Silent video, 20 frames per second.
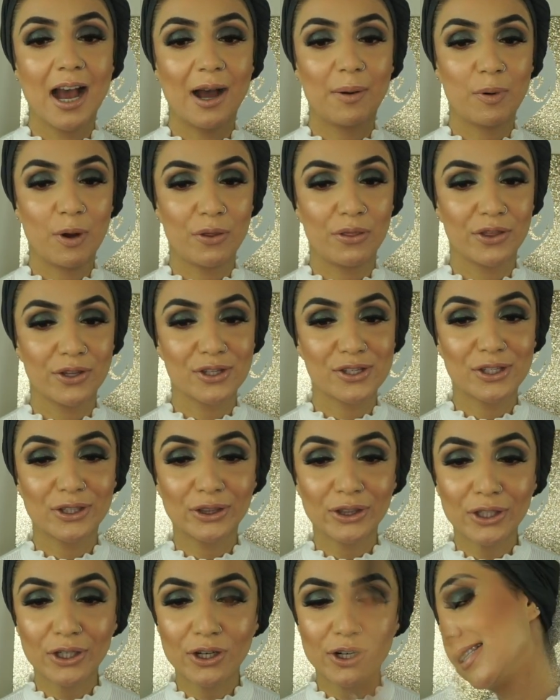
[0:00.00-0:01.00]
about this
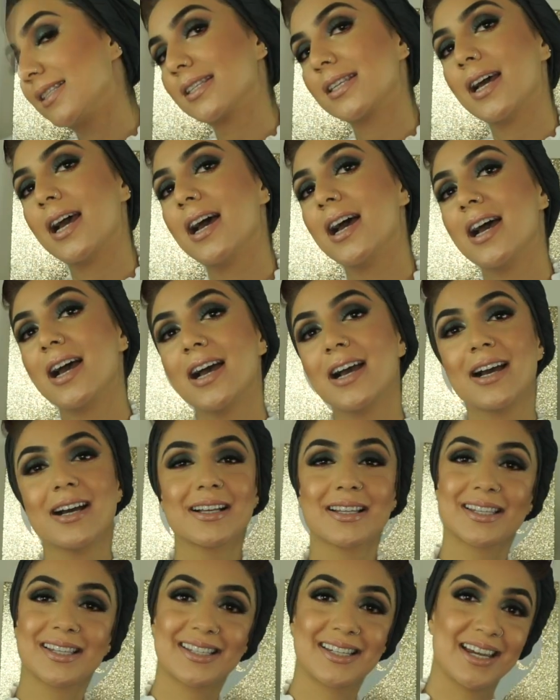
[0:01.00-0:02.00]
look.
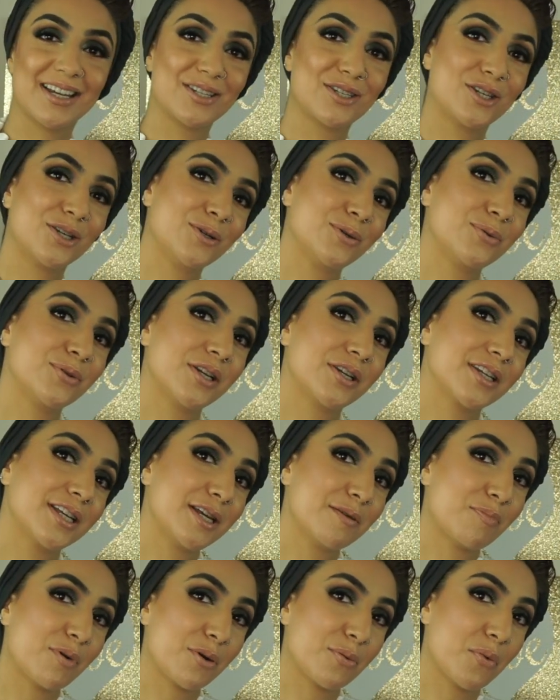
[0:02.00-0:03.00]
Stay tuned and
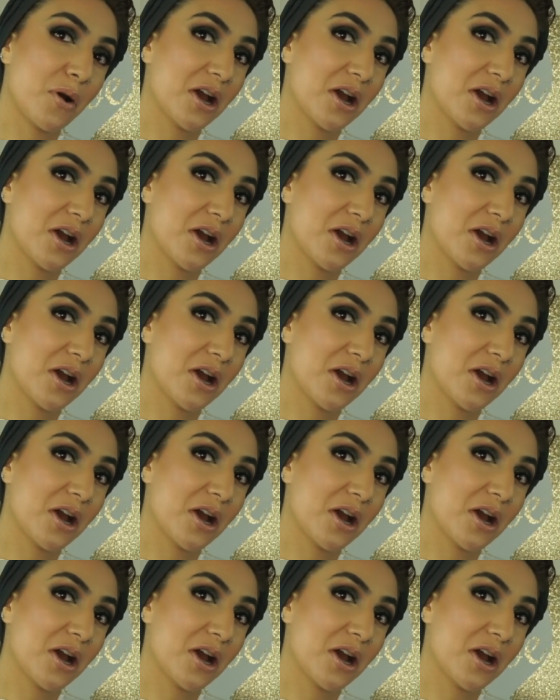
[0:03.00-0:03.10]
keep on